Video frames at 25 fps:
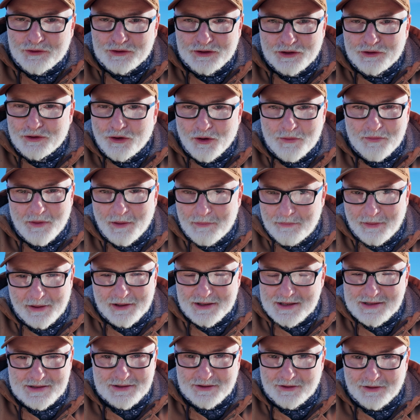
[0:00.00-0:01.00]
the normal
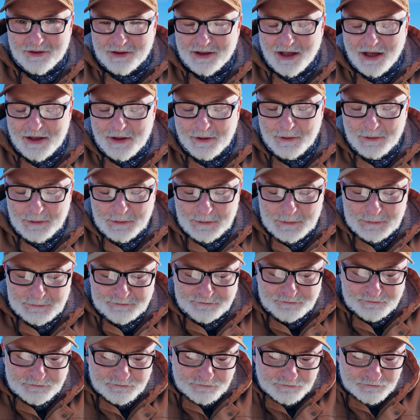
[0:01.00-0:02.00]
person. Okay,
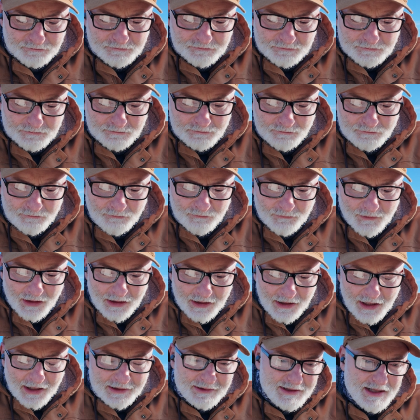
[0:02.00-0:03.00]

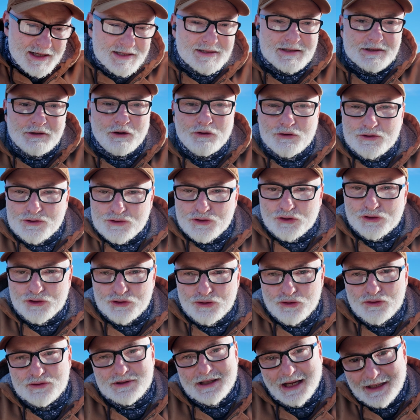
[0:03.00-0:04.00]
and this also
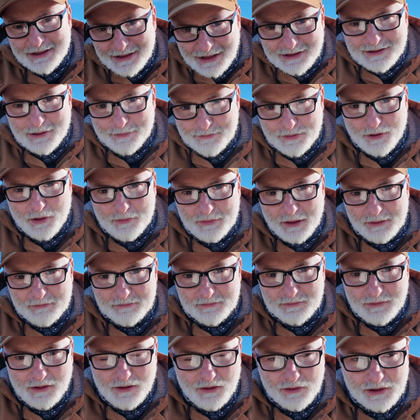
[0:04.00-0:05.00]
shows another problem.
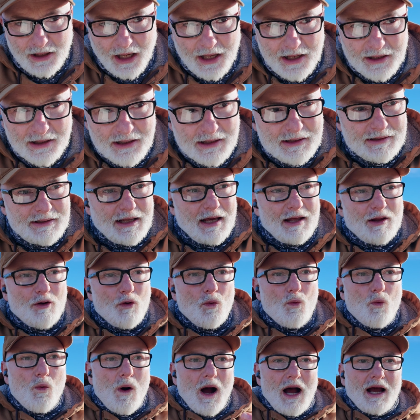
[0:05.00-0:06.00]
Okay, that
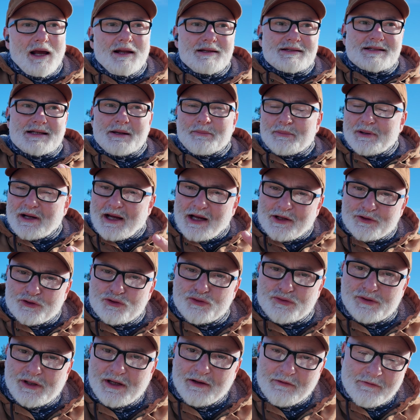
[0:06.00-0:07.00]
while some
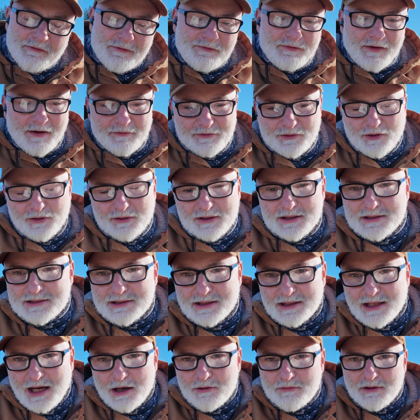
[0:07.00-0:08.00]
country $5
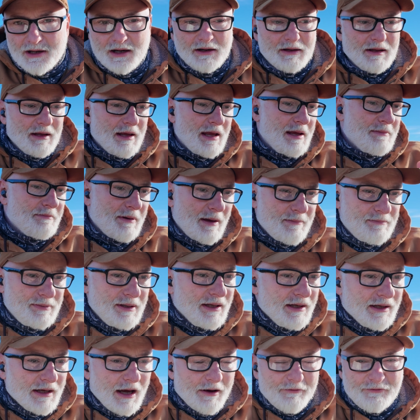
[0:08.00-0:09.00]
an hour it might
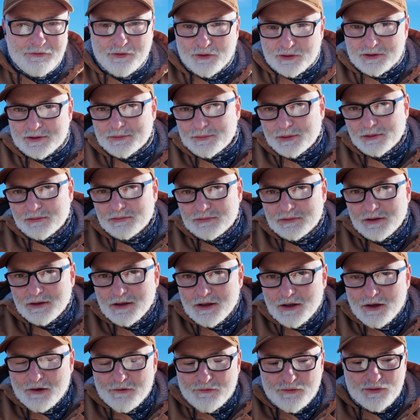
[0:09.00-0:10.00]
be affordable,
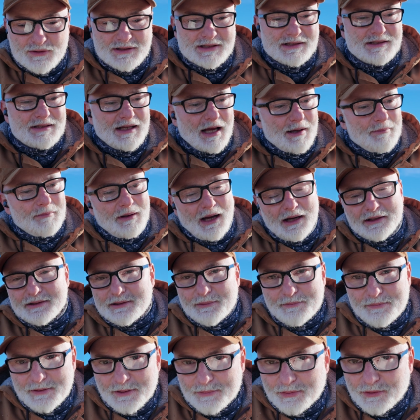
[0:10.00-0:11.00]
for some
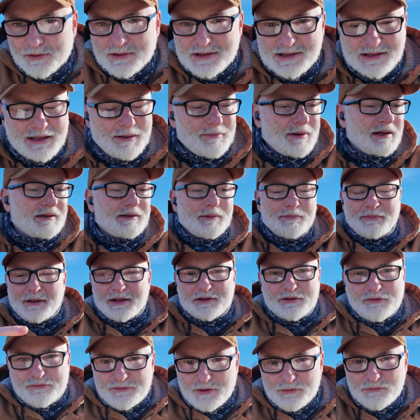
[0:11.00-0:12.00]
other people in some other
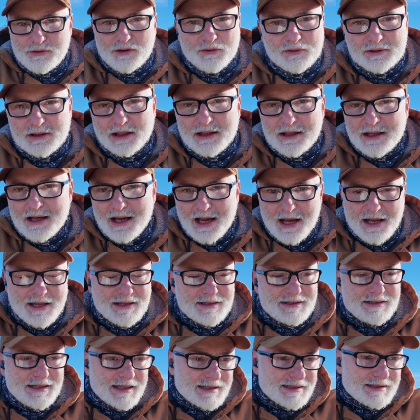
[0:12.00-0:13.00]
part of the world
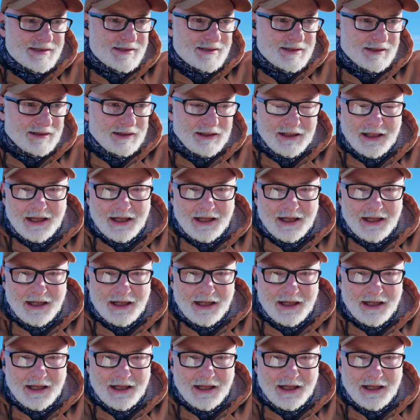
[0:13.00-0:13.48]
it's just